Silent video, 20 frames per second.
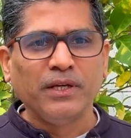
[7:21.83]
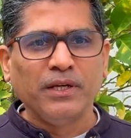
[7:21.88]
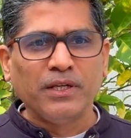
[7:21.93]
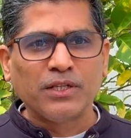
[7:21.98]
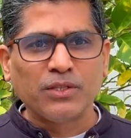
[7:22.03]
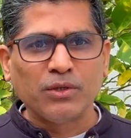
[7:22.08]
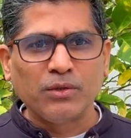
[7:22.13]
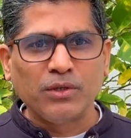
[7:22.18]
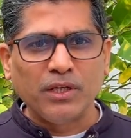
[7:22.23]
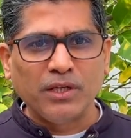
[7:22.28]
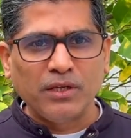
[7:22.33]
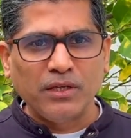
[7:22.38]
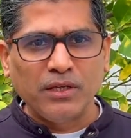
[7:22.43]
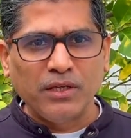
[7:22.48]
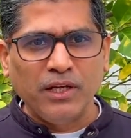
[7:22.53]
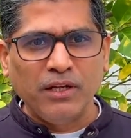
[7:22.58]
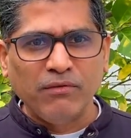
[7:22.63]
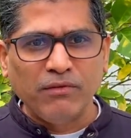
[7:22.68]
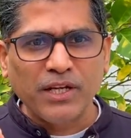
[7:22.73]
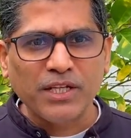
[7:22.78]
So
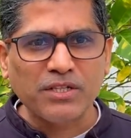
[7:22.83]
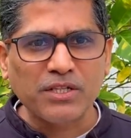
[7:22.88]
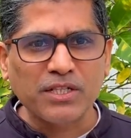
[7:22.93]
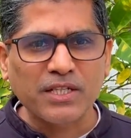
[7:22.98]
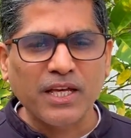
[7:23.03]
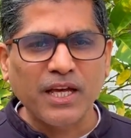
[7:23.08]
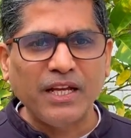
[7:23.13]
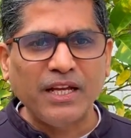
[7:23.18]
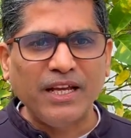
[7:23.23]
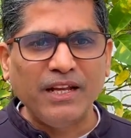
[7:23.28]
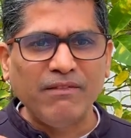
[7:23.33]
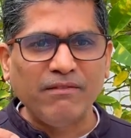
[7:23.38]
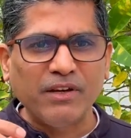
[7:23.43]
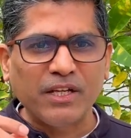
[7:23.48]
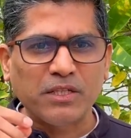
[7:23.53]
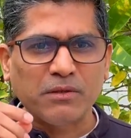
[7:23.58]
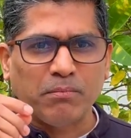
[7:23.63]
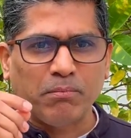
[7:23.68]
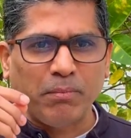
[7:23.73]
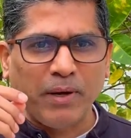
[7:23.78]
investors can
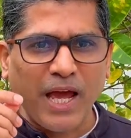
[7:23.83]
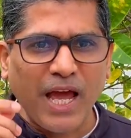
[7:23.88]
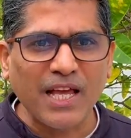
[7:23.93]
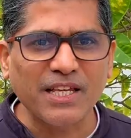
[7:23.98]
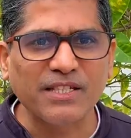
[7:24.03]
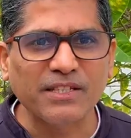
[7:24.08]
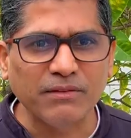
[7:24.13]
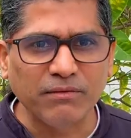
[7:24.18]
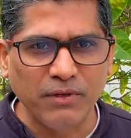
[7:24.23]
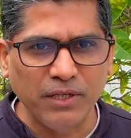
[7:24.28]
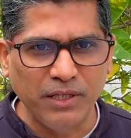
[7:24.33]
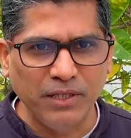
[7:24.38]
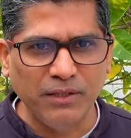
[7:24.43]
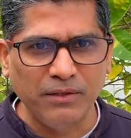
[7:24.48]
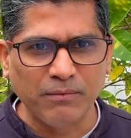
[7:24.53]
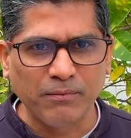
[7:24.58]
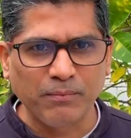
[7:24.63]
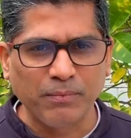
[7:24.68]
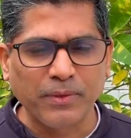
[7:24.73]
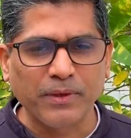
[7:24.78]
invest passively,
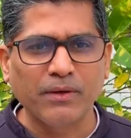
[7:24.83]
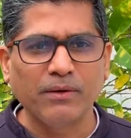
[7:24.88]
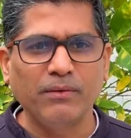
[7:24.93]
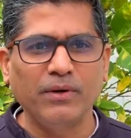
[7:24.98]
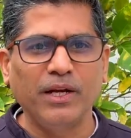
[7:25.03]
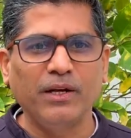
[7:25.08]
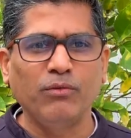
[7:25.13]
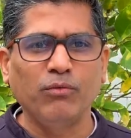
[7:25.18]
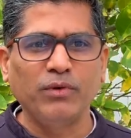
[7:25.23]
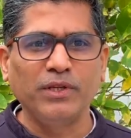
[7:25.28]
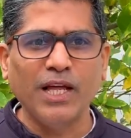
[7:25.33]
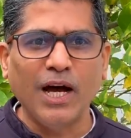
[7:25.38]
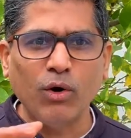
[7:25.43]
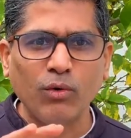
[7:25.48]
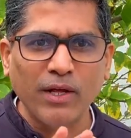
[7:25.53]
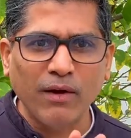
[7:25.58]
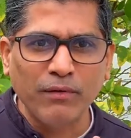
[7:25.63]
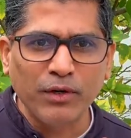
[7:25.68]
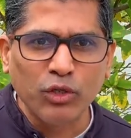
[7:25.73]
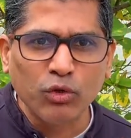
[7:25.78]
right,
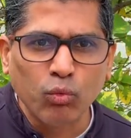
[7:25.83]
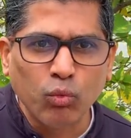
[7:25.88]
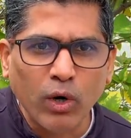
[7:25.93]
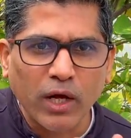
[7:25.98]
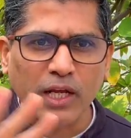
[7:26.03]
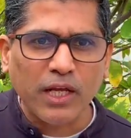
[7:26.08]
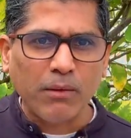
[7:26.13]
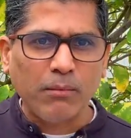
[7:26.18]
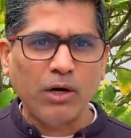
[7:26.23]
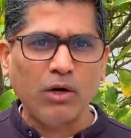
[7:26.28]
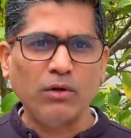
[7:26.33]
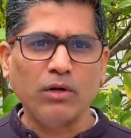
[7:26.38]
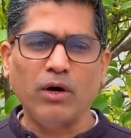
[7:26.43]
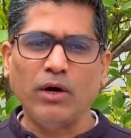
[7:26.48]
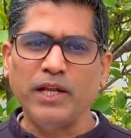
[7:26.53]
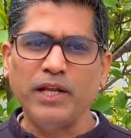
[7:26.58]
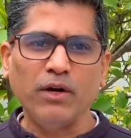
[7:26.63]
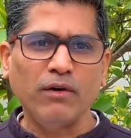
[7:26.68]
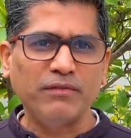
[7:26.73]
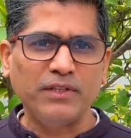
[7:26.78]
without having to worry about
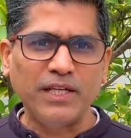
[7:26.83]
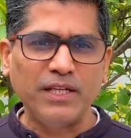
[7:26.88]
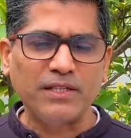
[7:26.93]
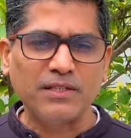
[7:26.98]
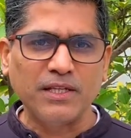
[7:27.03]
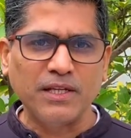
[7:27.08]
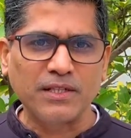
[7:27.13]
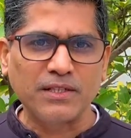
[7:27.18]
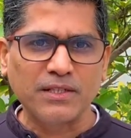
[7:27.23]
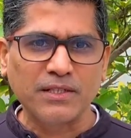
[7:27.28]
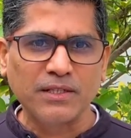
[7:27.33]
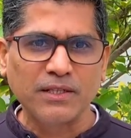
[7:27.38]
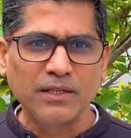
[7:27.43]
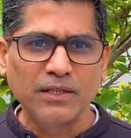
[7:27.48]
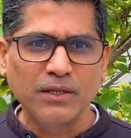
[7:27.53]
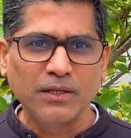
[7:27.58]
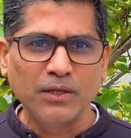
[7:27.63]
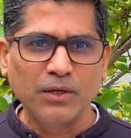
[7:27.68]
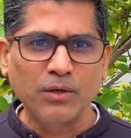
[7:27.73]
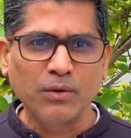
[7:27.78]
any of these things,
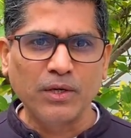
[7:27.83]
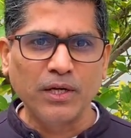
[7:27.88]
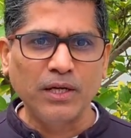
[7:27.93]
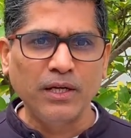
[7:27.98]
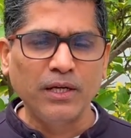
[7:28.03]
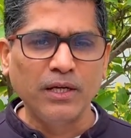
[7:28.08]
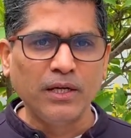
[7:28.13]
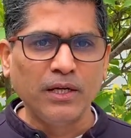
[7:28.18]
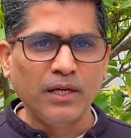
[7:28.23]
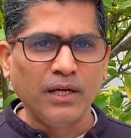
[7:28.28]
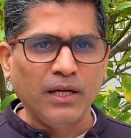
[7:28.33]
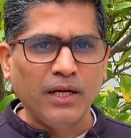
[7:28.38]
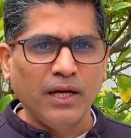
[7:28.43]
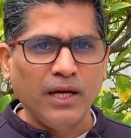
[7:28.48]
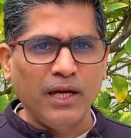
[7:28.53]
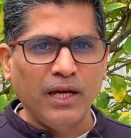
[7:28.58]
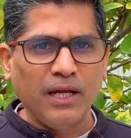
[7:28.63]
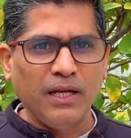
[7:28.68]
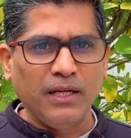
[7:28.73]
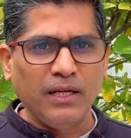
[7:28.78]
okay?
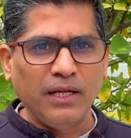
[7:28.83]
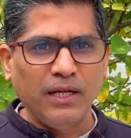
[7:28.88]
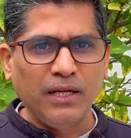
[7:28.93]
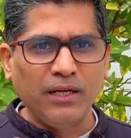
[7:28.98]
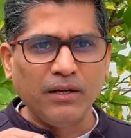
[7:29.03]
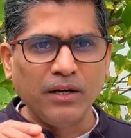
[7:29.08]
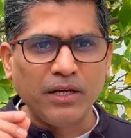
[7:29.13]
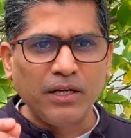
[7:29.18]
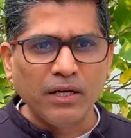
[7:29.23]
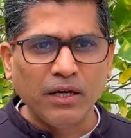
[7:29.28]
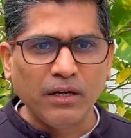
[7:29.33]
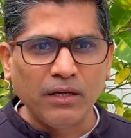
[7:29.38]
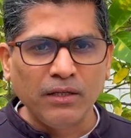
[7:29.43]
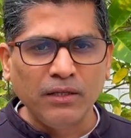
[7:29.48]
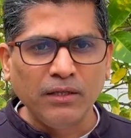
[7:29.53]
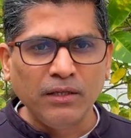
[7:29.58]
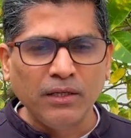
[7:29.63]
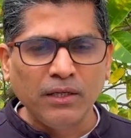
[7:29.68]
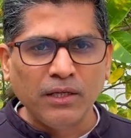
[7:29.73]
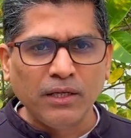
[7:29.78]
And in
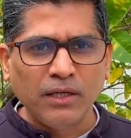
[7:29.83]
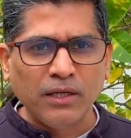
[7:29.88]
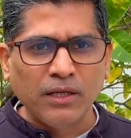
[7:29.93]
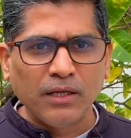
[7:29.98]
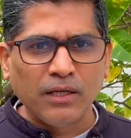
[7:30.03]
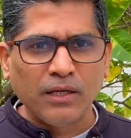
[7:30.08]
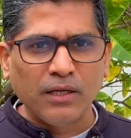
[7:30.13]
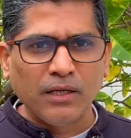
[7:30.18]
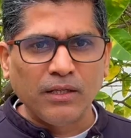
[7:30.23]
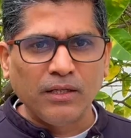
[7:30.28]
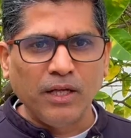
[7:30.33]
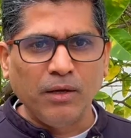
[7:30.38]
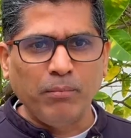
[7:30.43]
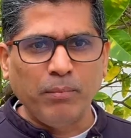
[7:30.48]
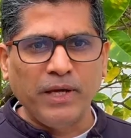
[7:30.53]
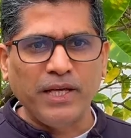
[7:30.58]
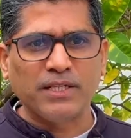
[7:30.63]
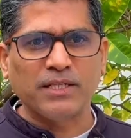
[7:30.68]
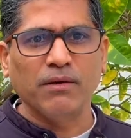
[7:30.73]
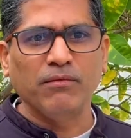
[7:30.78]
return, they
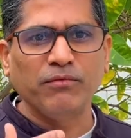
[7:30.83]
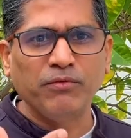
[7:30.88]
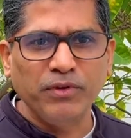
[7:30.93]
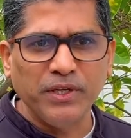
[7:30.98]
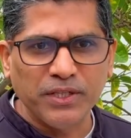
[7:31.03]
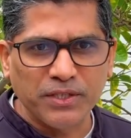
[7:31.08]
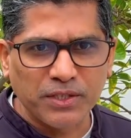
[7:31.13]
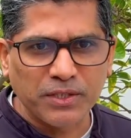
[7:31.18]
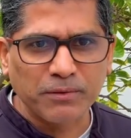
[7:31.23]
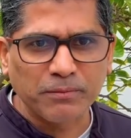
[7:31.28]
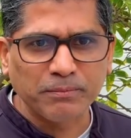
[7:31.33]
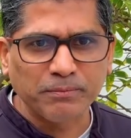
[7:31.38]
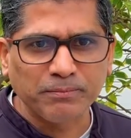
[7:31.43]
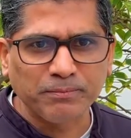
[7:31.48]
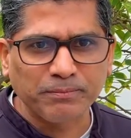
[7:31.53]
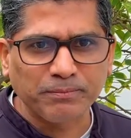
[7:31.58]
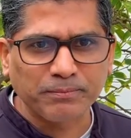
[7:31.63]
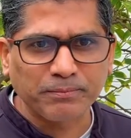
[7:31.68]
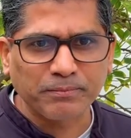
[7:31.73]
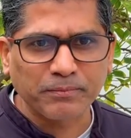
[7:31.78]
pay some fees,
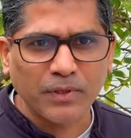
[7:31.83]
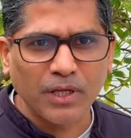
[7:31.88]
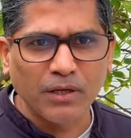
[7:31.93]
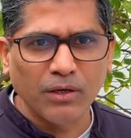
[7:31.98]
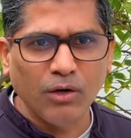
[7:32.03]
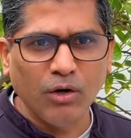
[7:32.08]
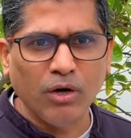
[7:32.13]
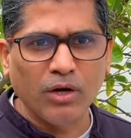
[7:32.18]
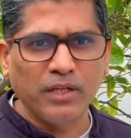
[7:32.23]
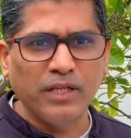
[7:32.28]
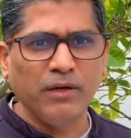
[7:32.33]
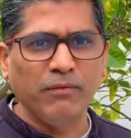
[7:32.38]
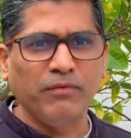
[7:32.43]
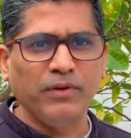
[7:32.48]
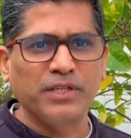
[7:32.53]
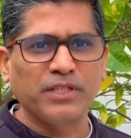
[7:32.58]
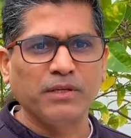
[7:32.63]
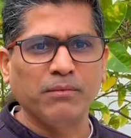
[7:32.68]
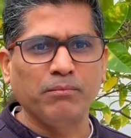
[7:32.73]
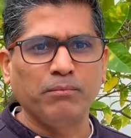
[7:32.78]
or they
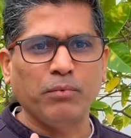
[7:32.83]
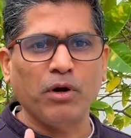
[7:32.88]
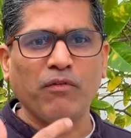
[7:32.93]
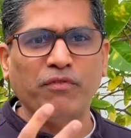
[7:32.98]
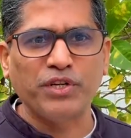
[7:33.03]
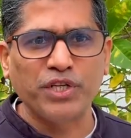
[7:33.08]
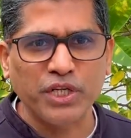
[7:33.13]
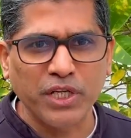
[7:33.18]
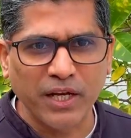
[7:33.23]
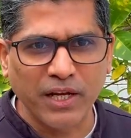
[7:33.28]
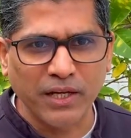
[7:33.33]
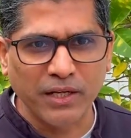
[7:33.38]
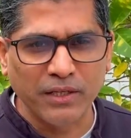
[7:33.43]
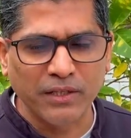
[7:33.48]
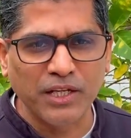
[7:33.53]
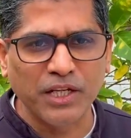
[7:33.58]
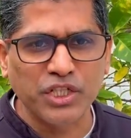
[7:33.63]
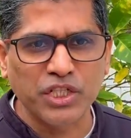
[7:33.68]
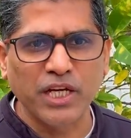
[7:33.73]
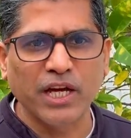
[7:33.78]
pay some profit sharing.
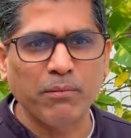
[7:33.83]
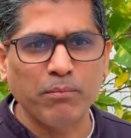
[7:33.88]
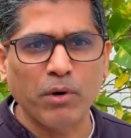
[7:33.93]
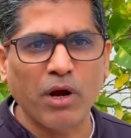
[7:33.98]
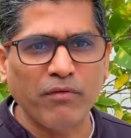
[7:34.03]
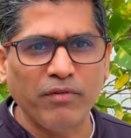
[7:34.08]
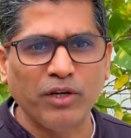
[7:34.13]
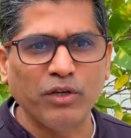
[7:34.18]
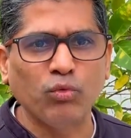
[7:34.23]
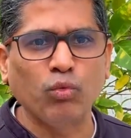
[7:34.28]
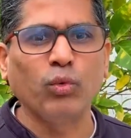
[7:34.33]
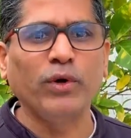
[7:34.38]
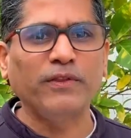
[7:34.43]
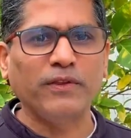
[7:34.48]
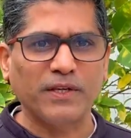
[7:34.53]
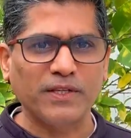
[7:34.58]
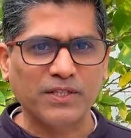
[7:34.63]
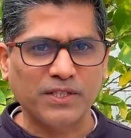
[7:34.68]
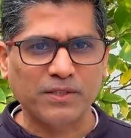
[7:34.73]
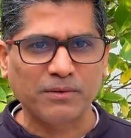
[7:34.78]
They share profit with
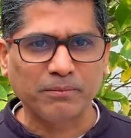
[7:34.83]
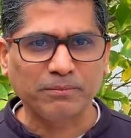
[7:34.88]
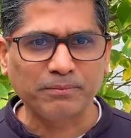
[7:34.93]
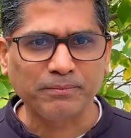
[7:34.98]
us.